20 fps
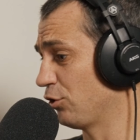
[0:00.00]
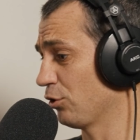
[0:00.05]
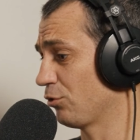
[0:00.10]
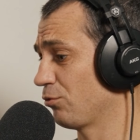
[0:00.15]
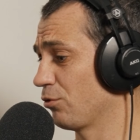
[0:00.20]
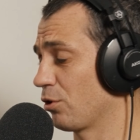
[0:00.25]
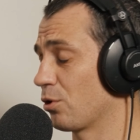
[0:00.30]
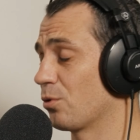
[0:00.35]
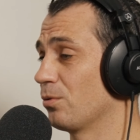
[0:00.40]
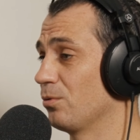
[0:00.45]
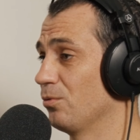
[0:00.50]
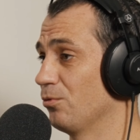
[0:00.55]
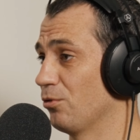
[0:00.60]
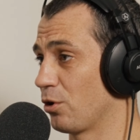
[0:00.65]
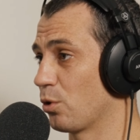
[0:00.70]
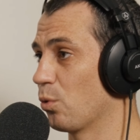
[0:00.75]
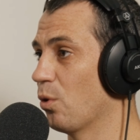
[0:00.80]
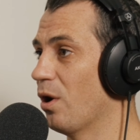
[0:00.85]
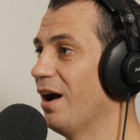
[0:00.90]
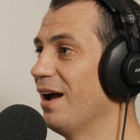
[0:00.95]
just re
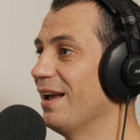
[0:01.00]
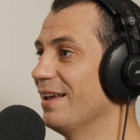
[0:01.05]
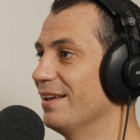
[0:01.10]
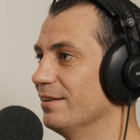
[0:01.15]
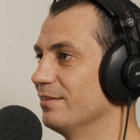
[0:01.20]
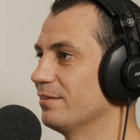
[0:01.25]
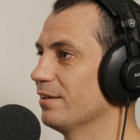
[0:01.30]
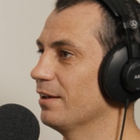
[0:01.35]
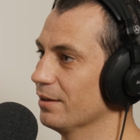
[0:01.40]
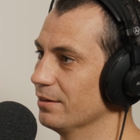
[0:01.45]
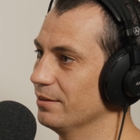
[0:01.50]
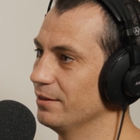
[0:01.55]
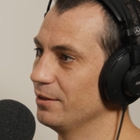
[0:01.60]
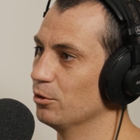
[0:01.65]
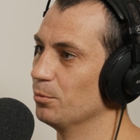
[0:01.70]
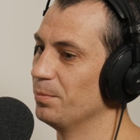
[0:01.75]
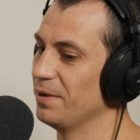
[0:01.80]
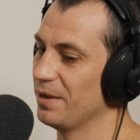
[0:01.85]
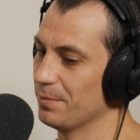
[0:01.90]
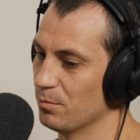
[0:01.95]
requires a
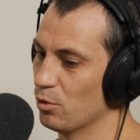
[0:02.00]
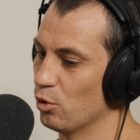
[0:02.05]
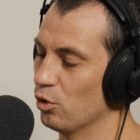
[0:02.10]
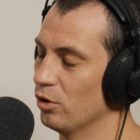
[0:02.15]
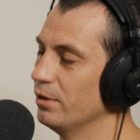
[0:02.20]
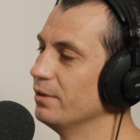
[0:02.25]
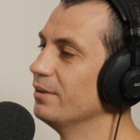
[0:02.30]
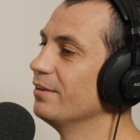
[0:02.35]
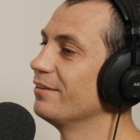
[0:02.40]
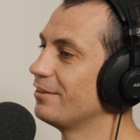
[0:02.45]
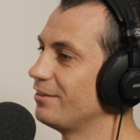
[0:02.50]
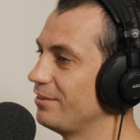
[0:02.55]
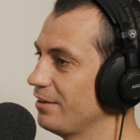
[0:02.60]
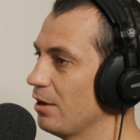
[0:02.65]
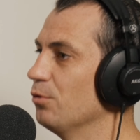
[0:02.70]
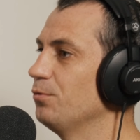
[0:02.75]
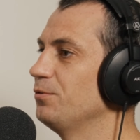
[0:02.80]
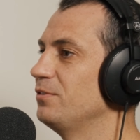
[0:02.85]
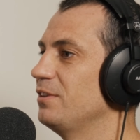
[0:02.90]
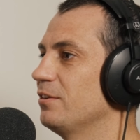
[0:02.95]
little bit more
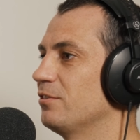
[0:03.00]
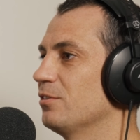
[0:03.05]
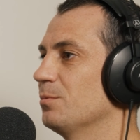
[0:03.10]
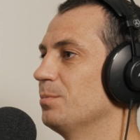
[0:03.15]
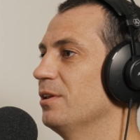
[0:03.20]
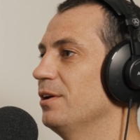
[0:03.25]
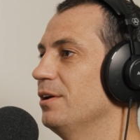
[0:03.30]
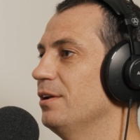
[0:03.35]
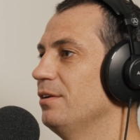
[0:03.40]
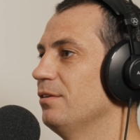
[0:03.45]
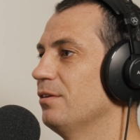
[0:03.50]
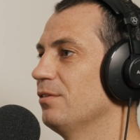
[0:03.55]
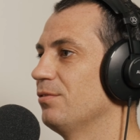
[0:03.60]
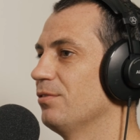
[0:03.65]
self discipline mm.